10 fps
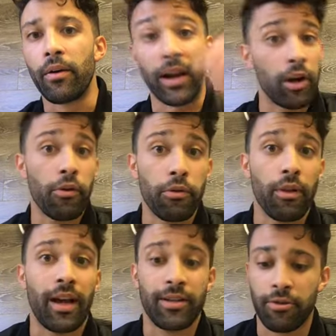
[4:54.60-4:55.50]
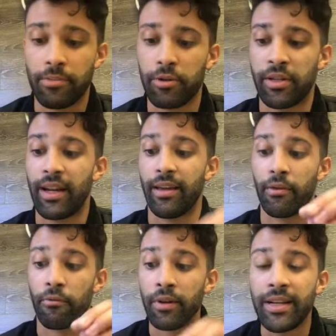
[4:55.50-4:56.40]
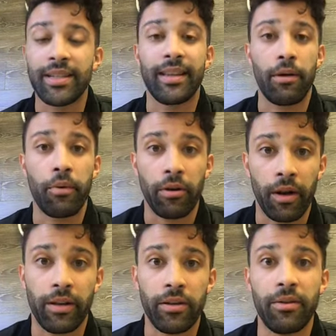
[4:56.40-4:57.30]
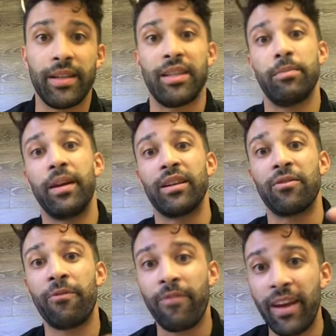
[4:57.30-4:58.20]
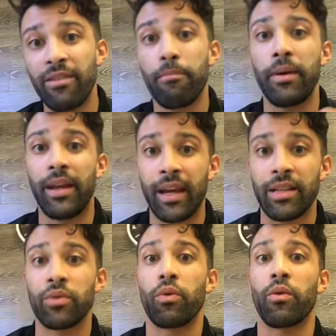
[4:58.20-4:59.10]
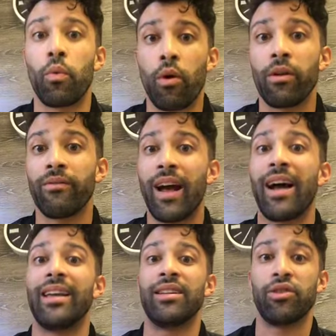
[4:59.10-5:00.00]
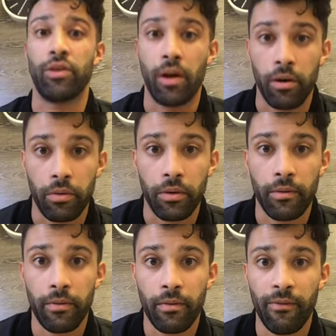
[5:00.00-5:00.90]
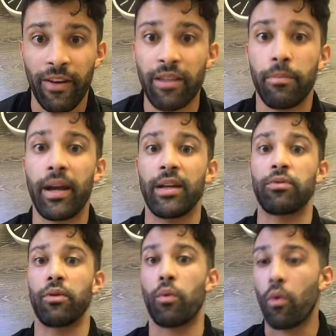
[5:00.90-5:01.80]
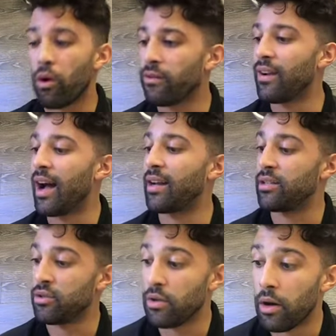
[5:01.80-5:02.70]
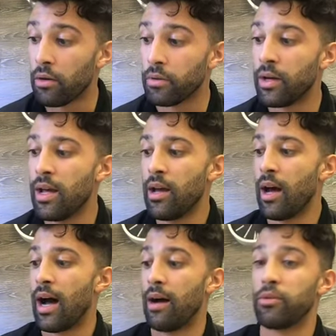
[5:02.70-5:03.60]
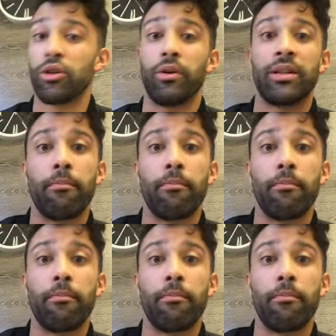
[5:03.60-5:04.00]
we're going to go through a lot of scripture today, and the reason that we are going to do this is because faith begins where the Word of God is known. Faith begins where the Word of God is known. Um, so it's